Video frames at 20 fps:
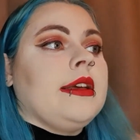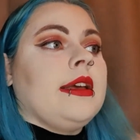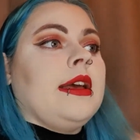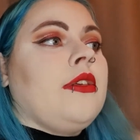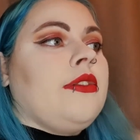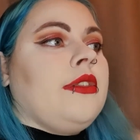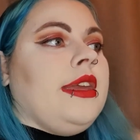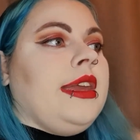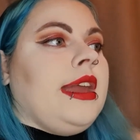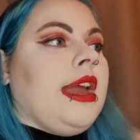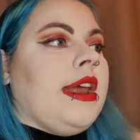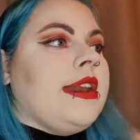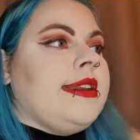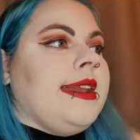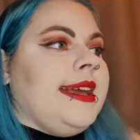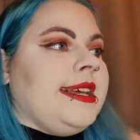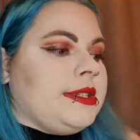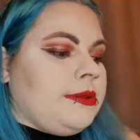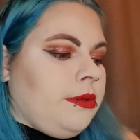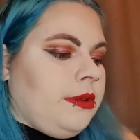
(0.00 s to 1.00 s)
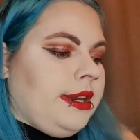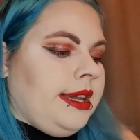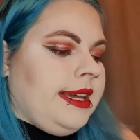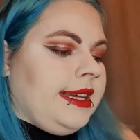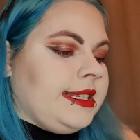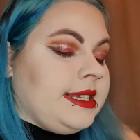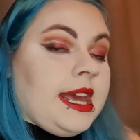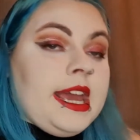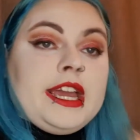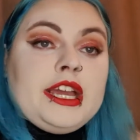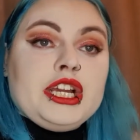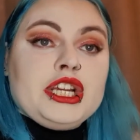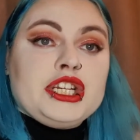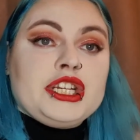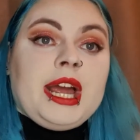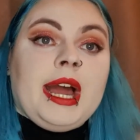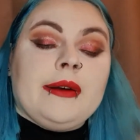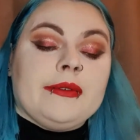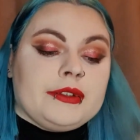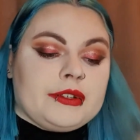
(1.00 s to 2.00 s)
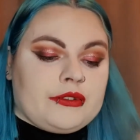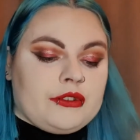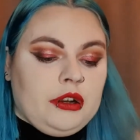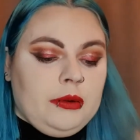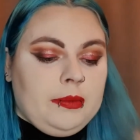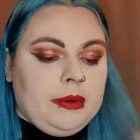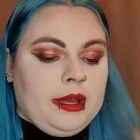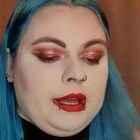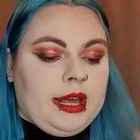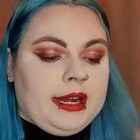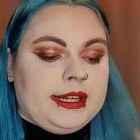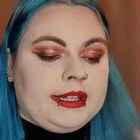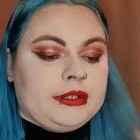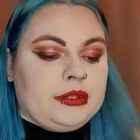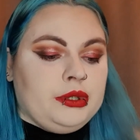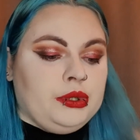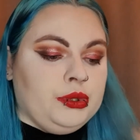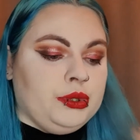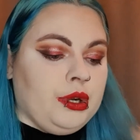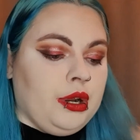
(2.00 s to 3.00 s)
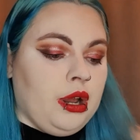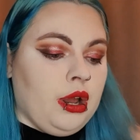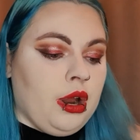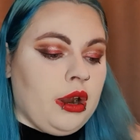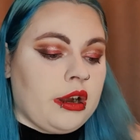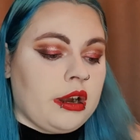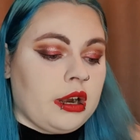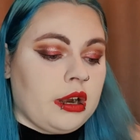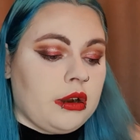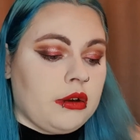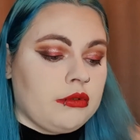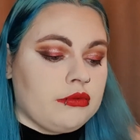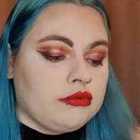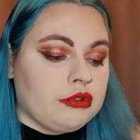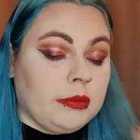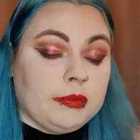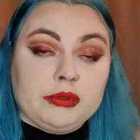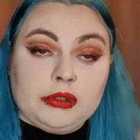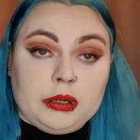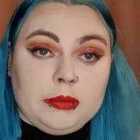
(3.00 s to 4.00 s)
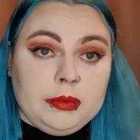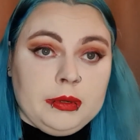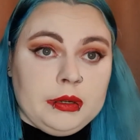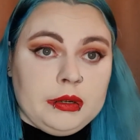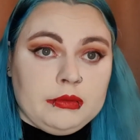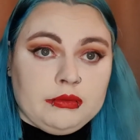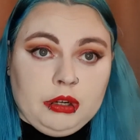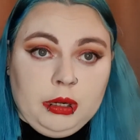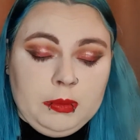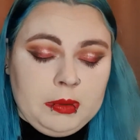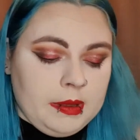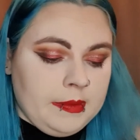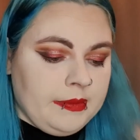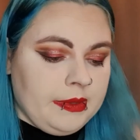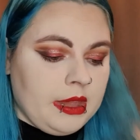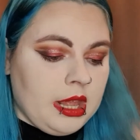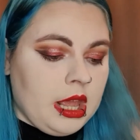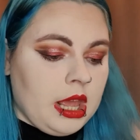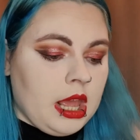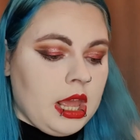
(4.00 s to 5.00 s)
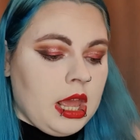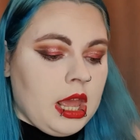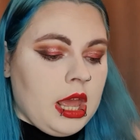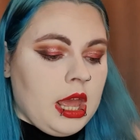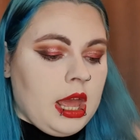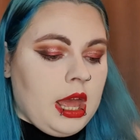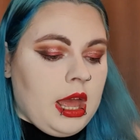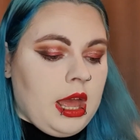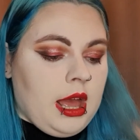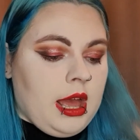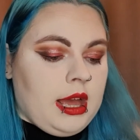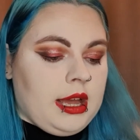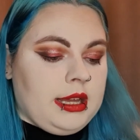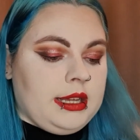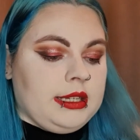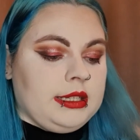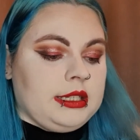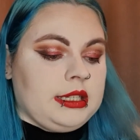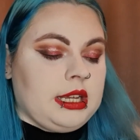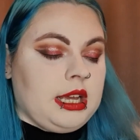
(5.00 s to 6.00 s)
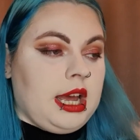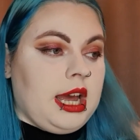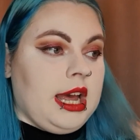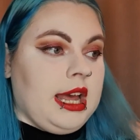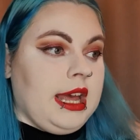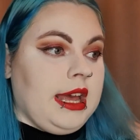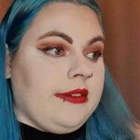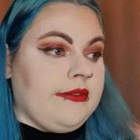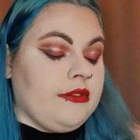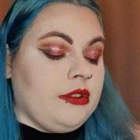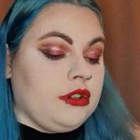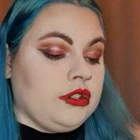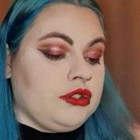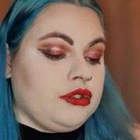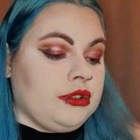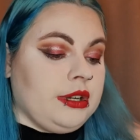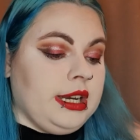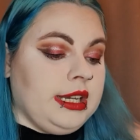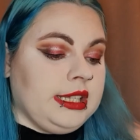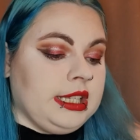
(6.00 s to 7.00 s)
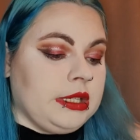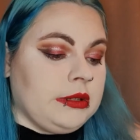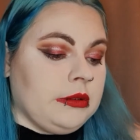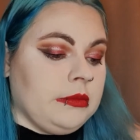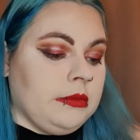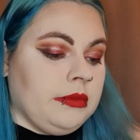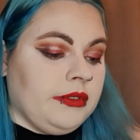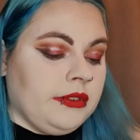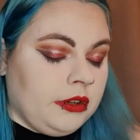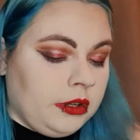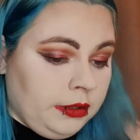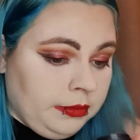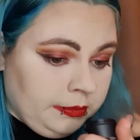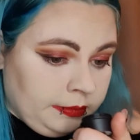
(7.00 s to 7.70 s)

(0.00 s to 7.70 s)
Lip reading: The next one is a shower scrub and it's called Rub Rub Rub, and I have not tried this one before.